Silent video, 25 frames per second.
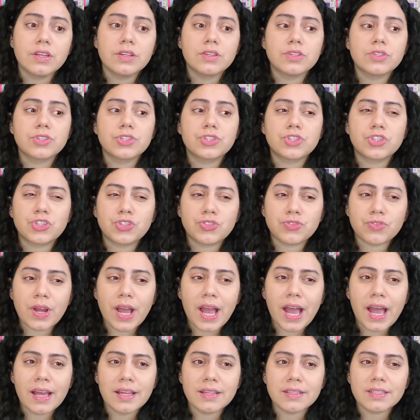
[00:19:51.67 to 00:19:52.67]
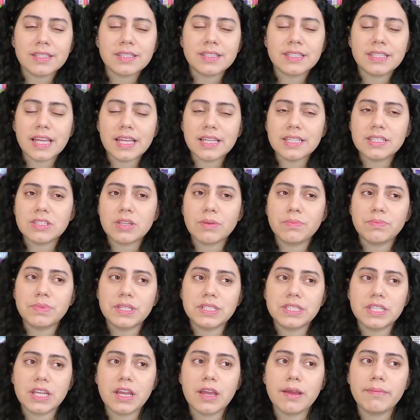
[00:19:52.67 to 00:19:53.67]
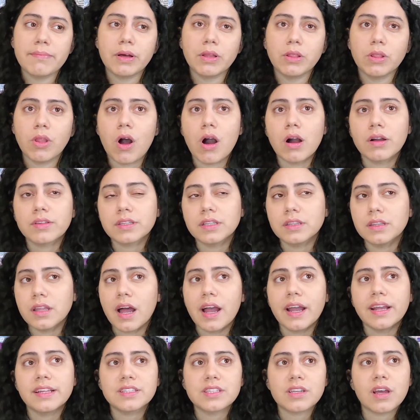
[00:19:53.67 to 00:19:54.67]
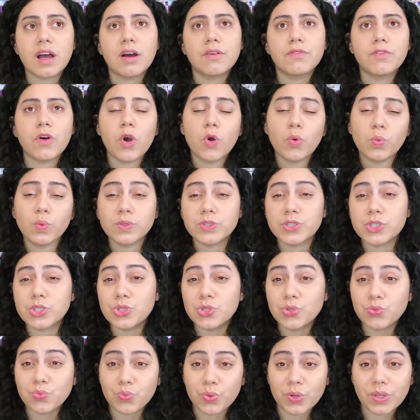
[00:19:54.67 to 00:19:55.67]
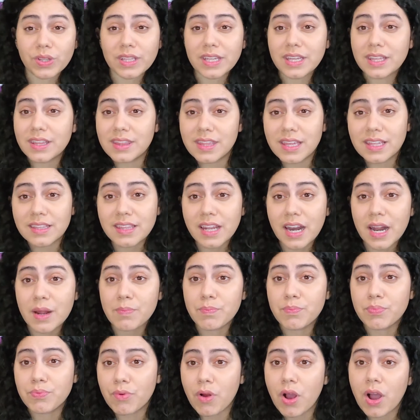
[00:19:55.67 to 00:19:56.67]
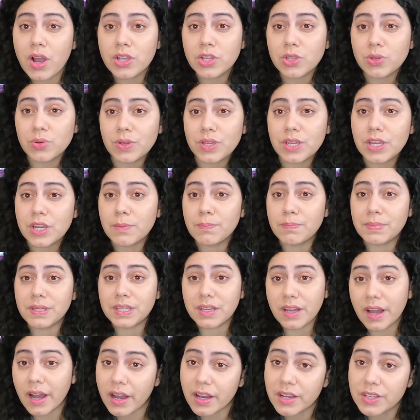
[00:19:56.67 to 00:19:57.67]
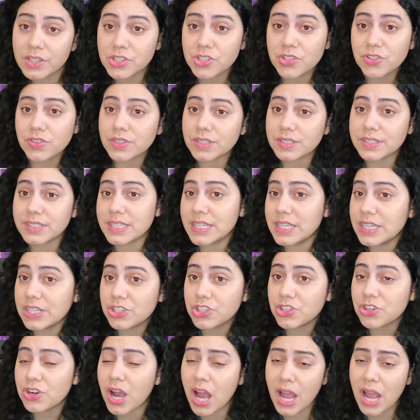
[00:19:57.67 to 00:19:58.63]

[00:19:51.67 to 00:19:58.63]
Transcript: Stratt says something to him along the lines of, Oh, well, did you really think that I brought you here because you're a teacher?